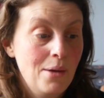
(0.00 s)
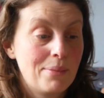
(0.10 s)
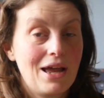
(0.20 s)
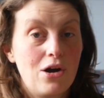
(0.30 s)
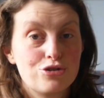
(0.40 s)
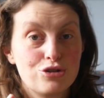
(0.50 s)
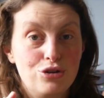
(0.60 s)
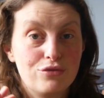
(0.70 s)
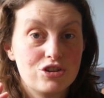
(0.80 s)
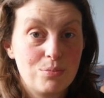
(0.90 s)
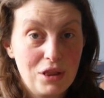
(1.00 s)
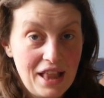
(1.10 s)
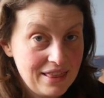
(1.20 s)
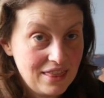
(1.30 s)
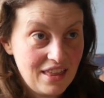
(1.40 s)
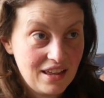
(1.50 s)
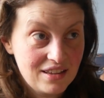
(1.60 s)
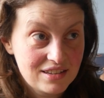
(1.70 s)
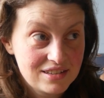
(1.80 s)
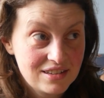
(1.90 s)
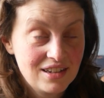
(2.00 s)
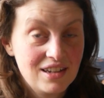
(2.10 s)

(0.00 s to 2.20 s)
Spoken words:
but I also love to plan things.